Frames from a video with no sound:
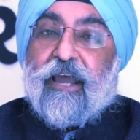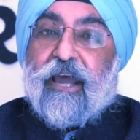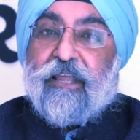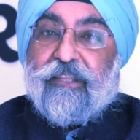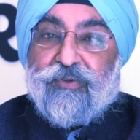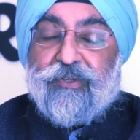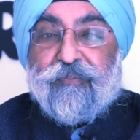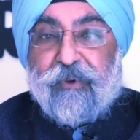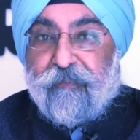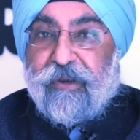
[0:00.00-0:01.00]
And this
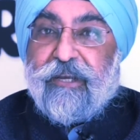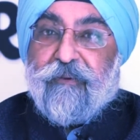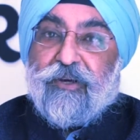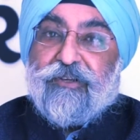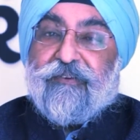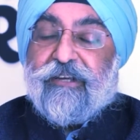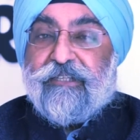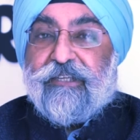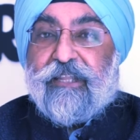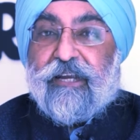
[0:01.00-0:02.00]
was primarily because of the
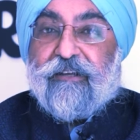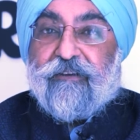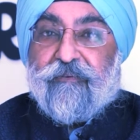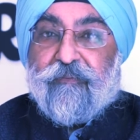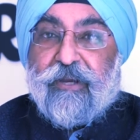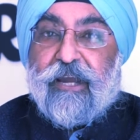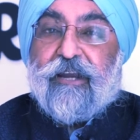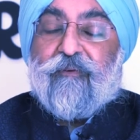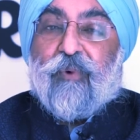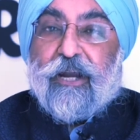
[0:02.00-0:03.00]
reason that we
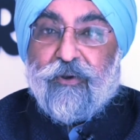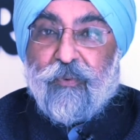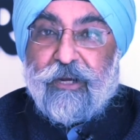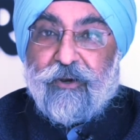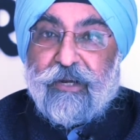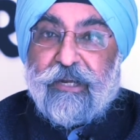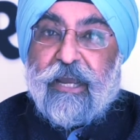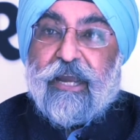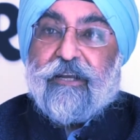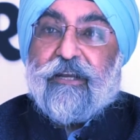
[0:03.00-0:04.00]
had one-to-one
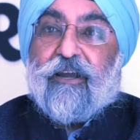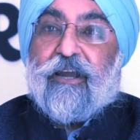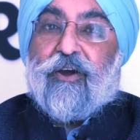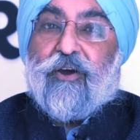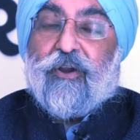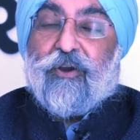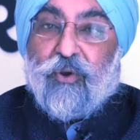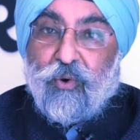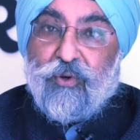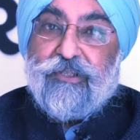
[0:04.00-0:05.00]
contact on a
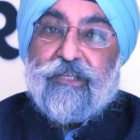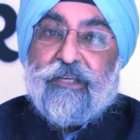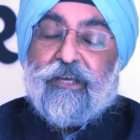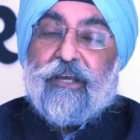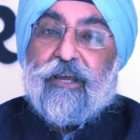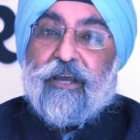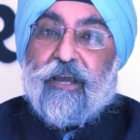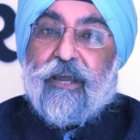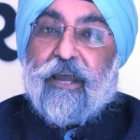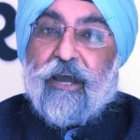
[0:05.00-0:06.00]
close
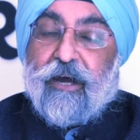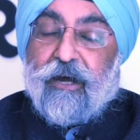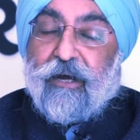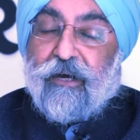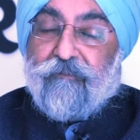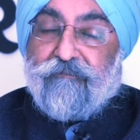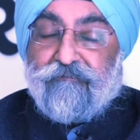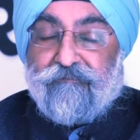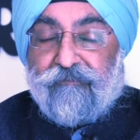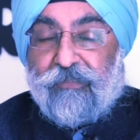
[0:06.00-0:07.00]

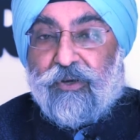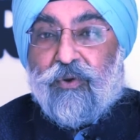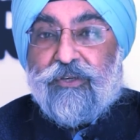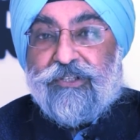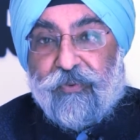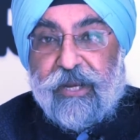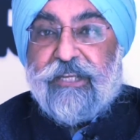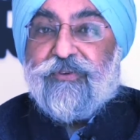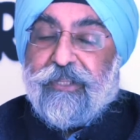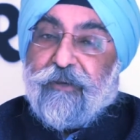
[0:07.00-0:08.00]

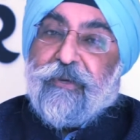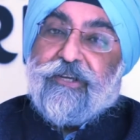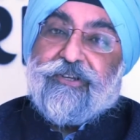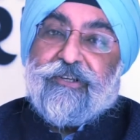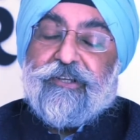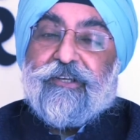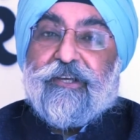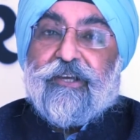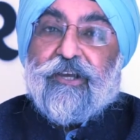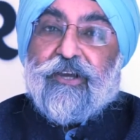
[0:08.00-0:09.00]
range with the patient.
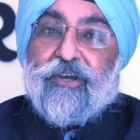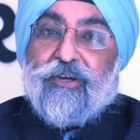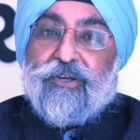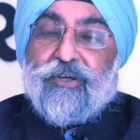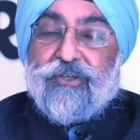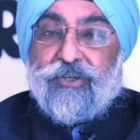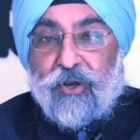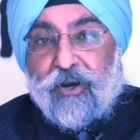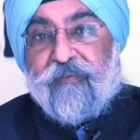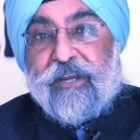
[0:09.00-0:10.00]
So a
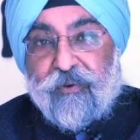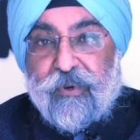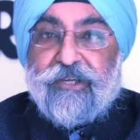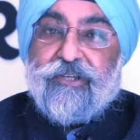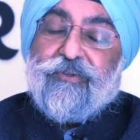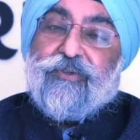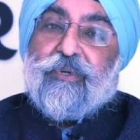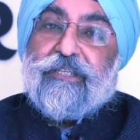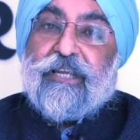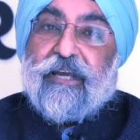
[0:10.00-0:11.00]
lot of innovations
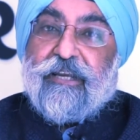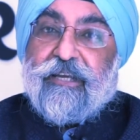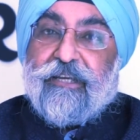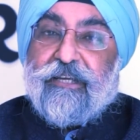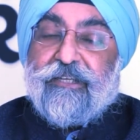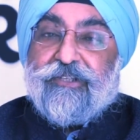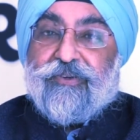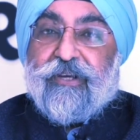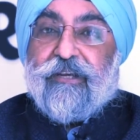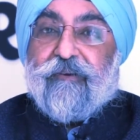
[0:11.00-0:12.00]
was done in
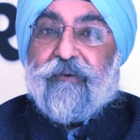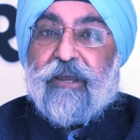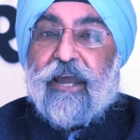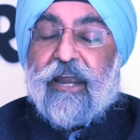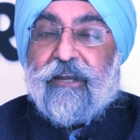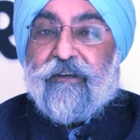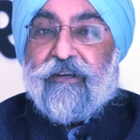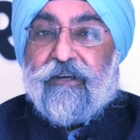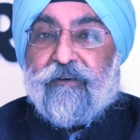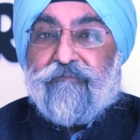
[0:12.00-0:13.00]
dentistry, and
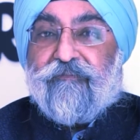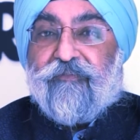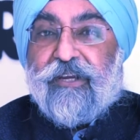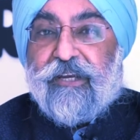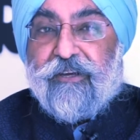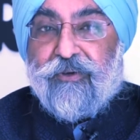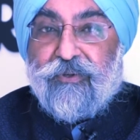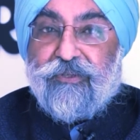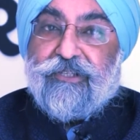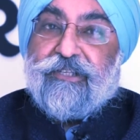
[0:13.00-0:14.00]
we
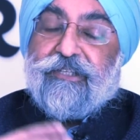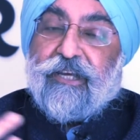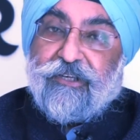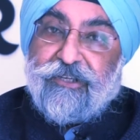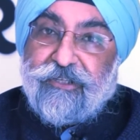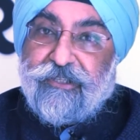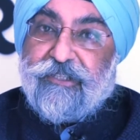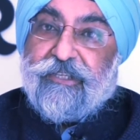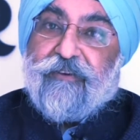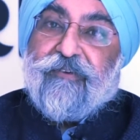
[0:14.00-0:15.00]
used
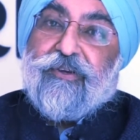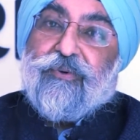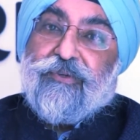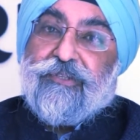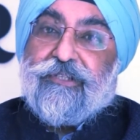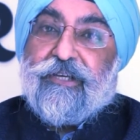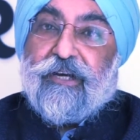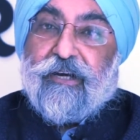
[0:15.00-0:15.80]
suctions and we used